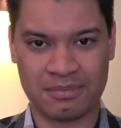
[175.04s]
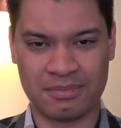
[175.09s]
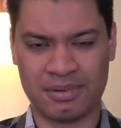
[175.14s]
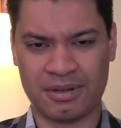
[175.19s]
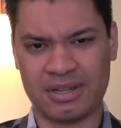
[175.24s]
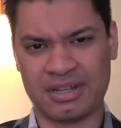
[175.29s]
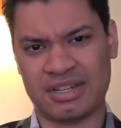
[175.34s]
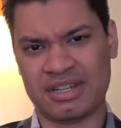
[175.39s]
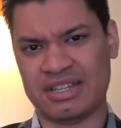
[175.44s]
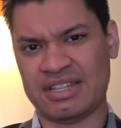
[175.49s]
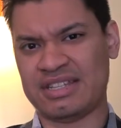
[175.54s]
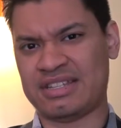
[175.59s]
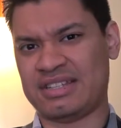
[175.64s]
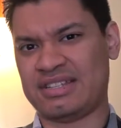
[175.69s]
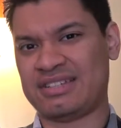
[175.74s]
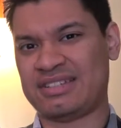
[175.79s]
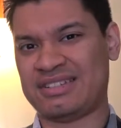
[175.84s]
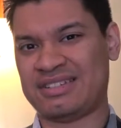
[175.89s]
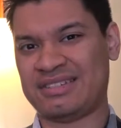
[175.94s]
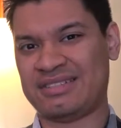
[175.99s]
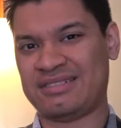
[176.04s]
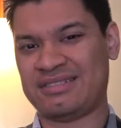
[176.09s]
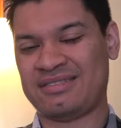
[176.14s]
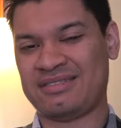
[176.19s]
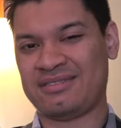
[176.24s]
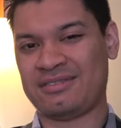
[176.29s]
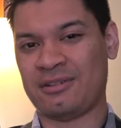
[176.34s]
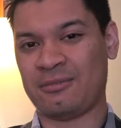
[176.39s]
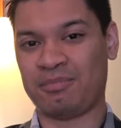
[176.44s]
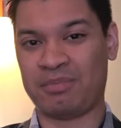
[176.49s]
But it isn't.
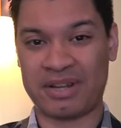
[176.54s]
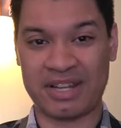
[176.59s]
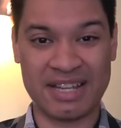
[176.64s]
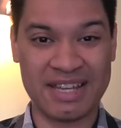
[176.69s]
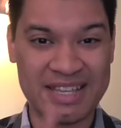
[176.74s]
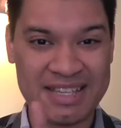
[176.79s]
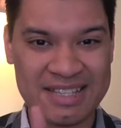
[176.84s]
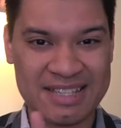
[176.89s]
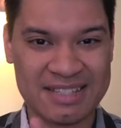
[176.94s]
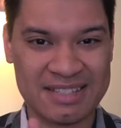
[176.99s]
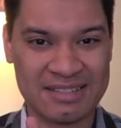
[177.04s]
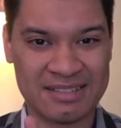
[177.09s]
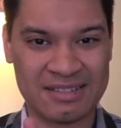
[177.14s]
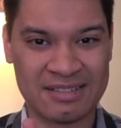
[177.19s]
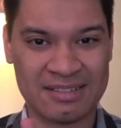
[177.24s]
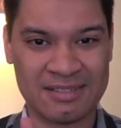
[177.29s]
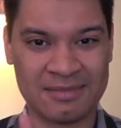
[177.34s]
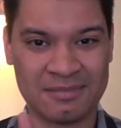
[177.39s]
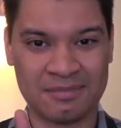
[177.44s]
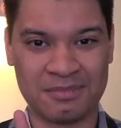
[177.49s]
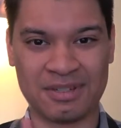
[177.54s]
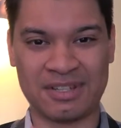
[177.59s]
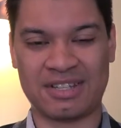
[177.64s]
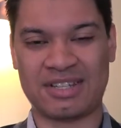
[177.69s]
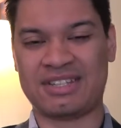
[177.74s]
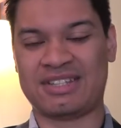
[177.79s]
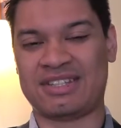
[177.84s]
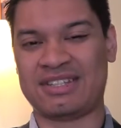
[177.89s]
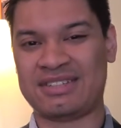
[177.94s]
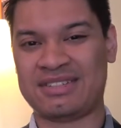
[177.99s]
But it is. But it
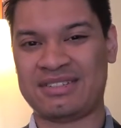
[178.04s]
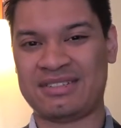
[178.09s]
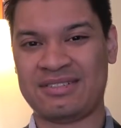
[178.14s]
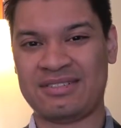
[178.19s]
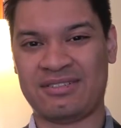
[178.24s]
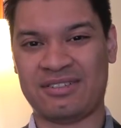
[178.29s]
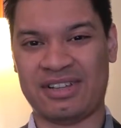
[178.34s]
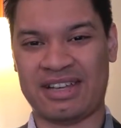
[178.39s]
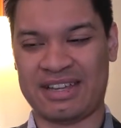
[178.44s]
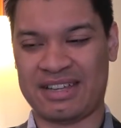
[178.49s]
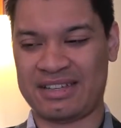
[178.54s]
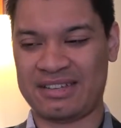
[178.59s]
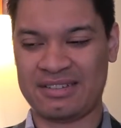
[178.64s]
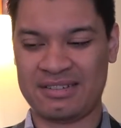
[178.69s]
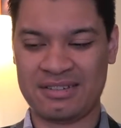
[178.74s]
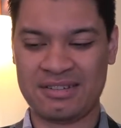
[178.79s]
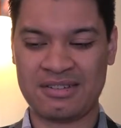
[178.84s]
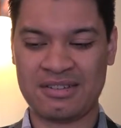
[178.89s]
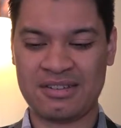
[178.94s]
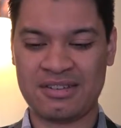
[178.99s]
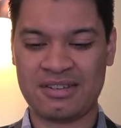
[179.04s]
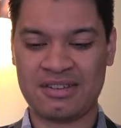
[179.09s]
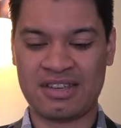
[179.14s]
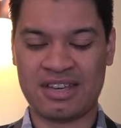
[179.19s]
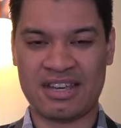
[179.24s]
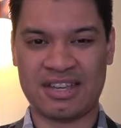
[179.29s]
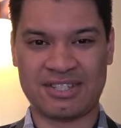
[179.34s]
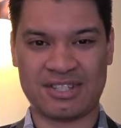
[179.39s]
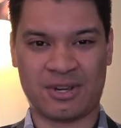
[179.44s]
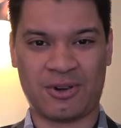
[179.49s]
isn't. Or like,
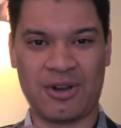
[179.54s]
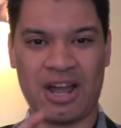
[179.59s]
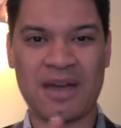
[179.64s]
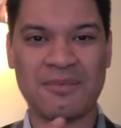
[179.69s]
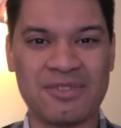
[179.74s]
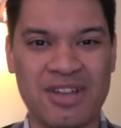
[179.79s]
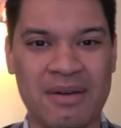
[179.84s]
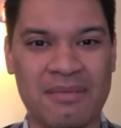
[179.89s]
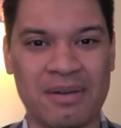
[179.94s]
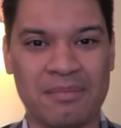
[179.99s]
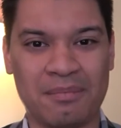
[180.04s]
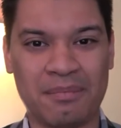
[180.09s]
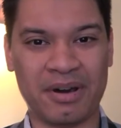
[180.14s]
it is a crime drama.